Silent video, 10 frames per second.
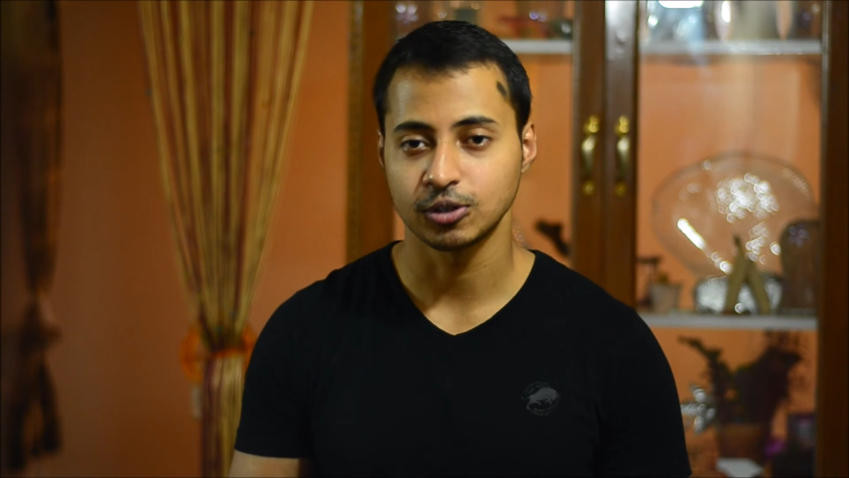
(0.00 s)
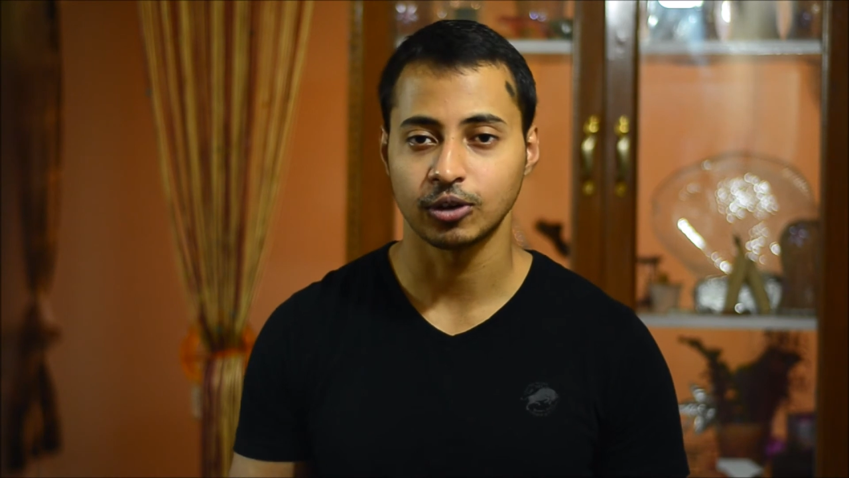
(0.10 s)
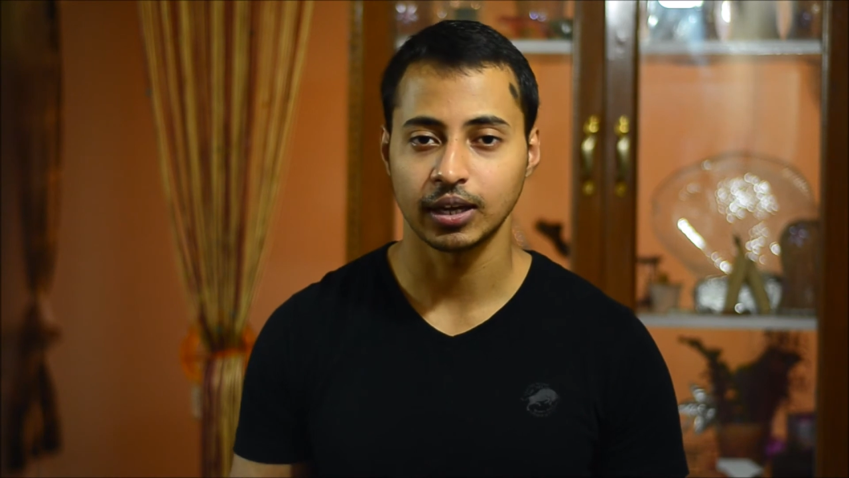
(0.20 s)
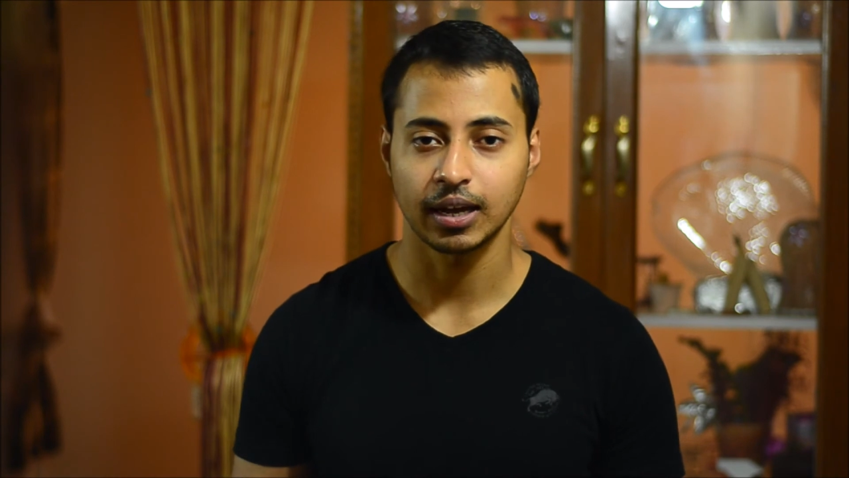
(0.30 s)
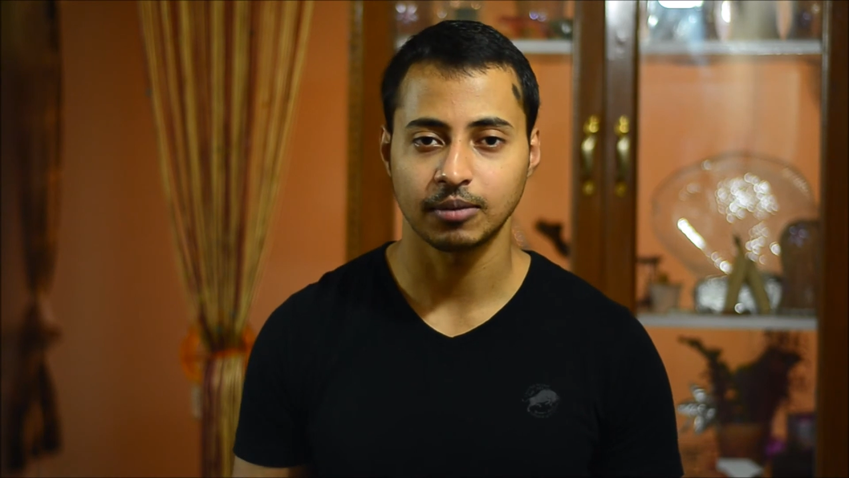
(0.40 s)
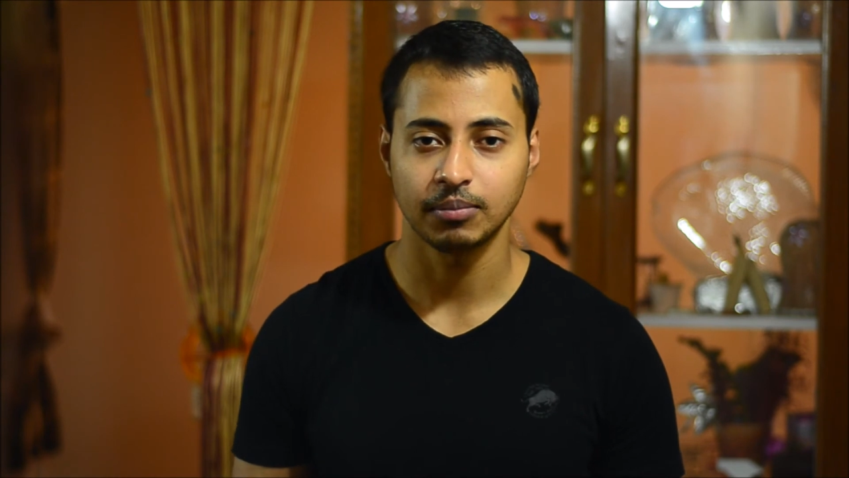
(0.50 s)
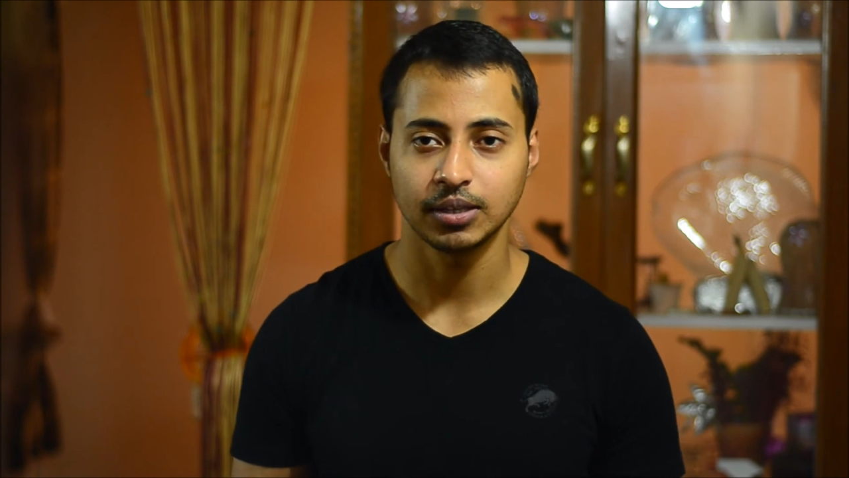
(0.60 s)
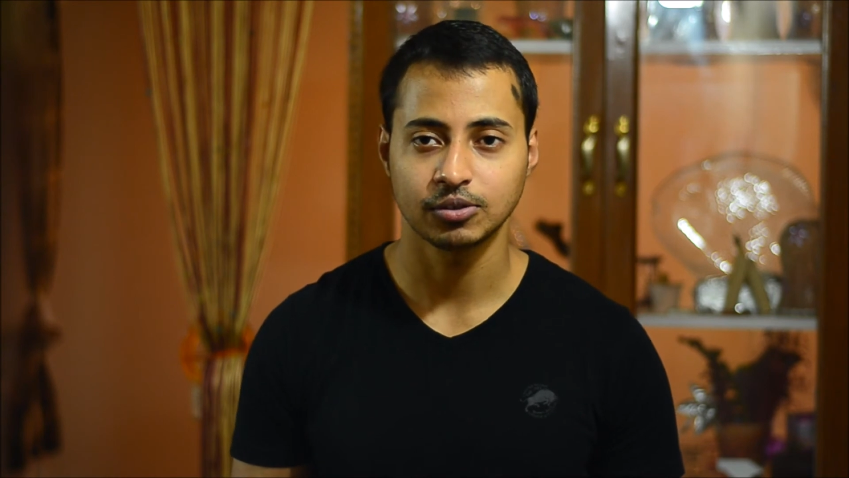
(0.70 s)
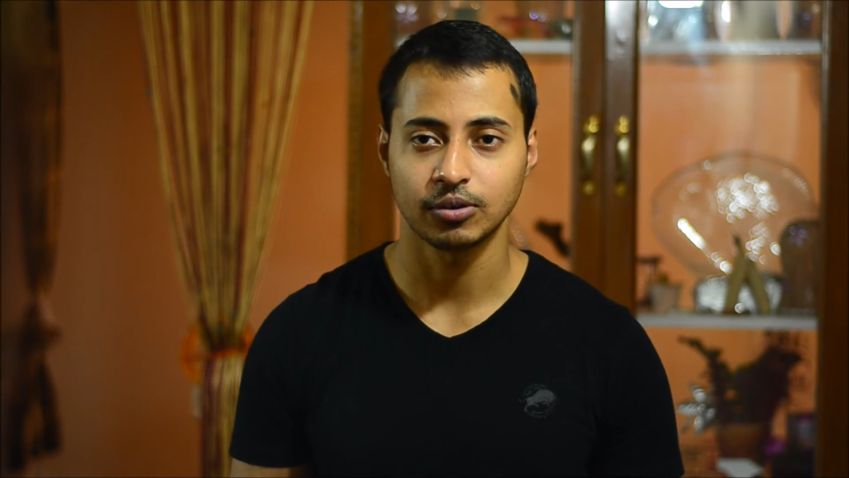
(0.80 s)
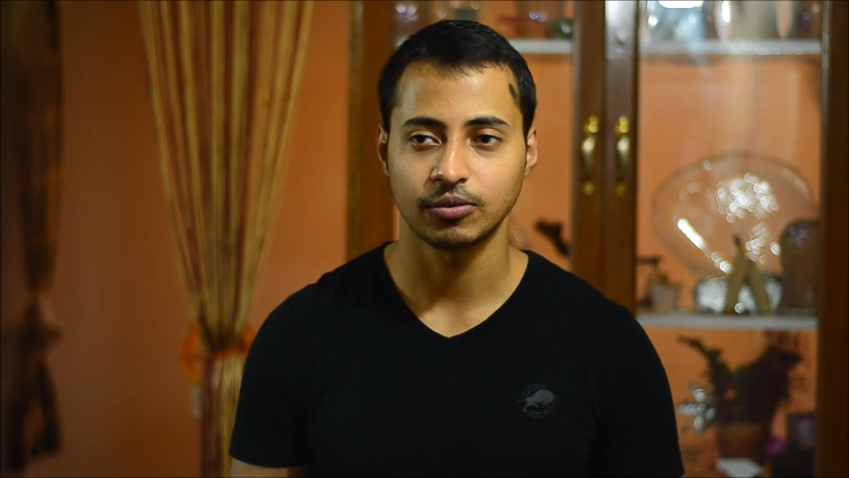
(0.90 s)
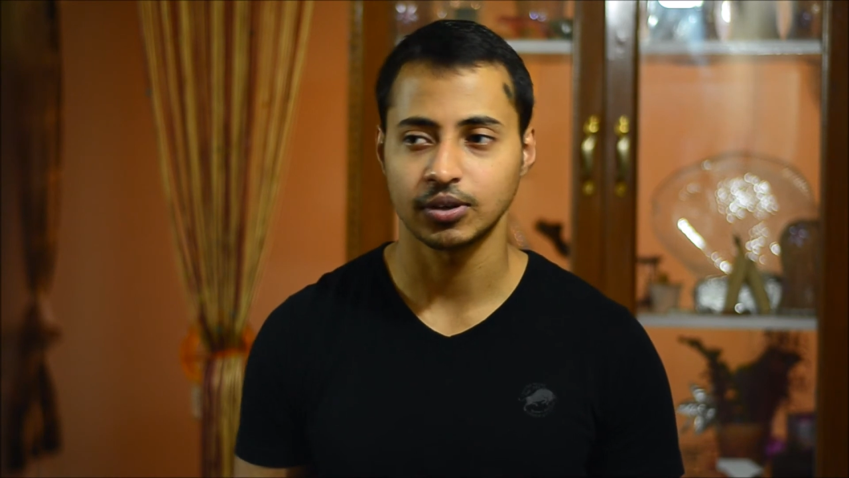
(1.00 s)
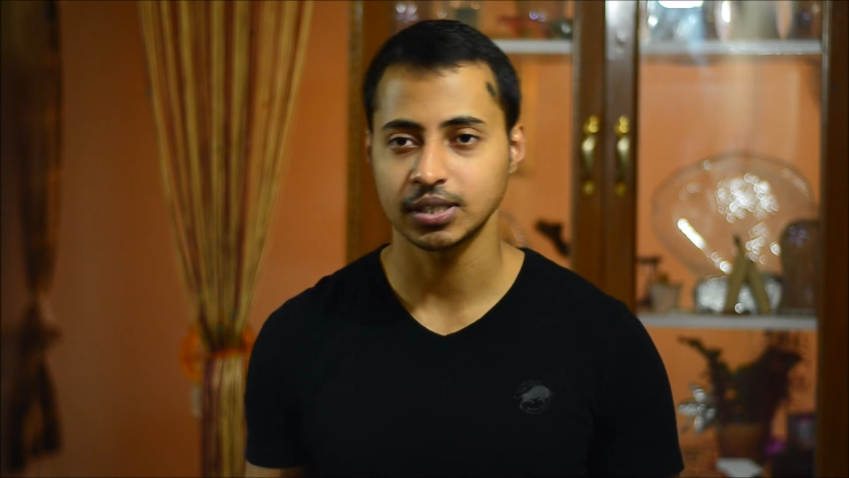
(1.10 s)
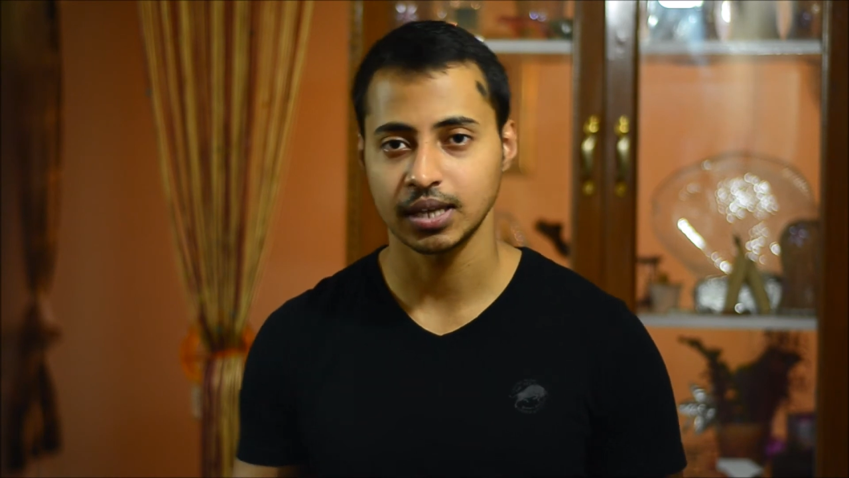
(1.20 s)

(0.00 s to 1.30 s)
looking at me. So first